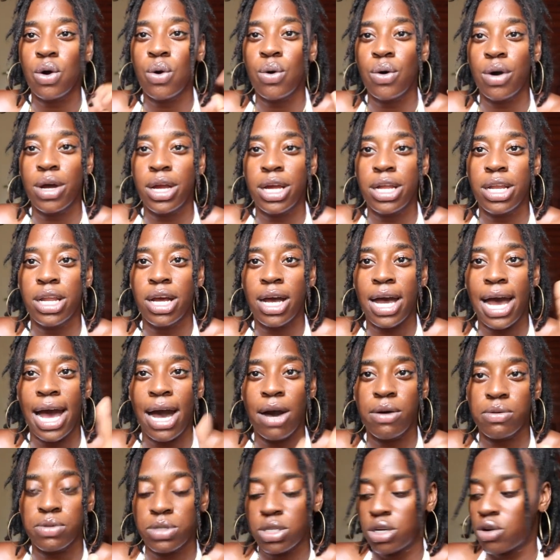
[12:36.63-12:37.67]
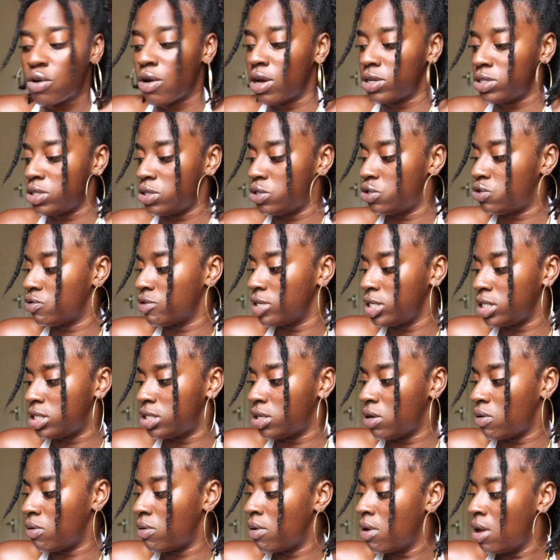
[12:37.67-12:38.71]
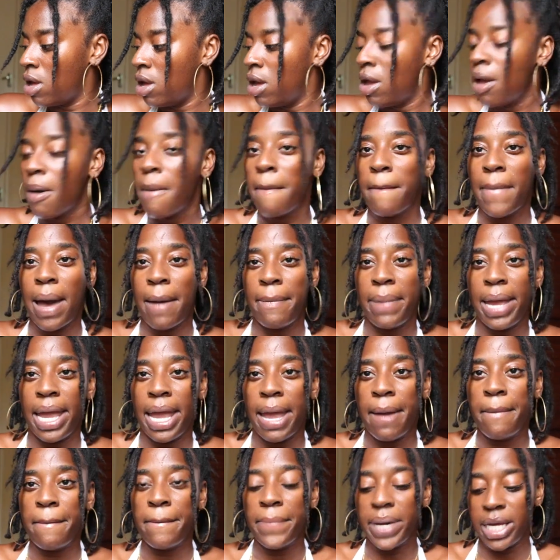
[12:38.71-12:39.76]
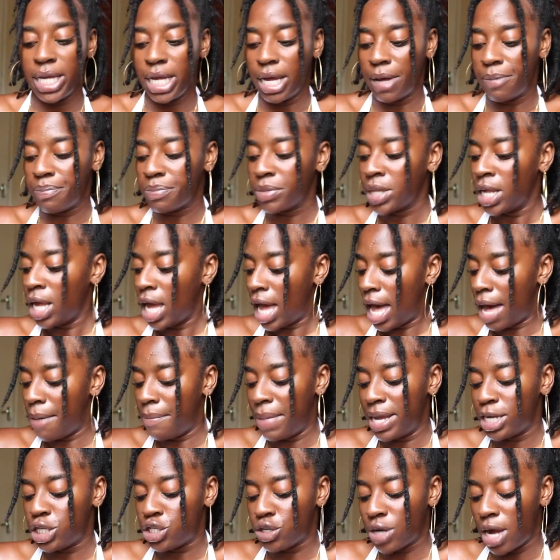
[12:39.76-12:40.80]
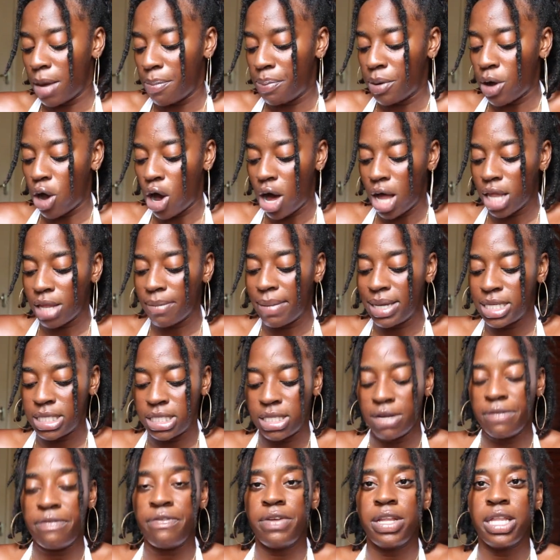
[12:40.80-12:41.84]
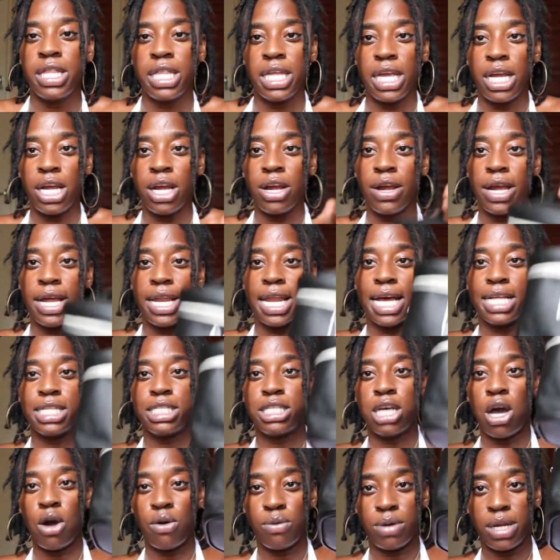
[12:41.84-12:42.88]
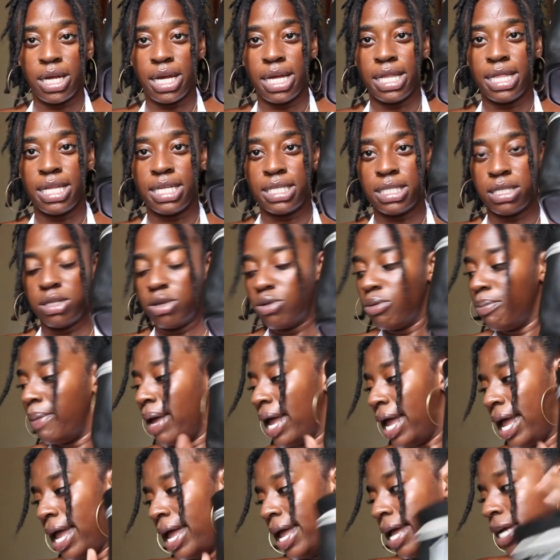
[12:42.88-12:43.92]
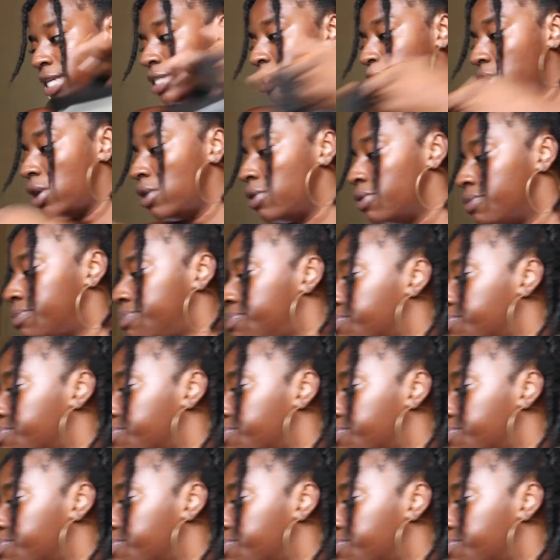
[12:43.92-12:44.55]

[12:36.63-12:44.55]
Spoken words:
on a house across the street, so my bad. But yeah, I make sure I put all of my stuff in there, and I tote it in this little bag. So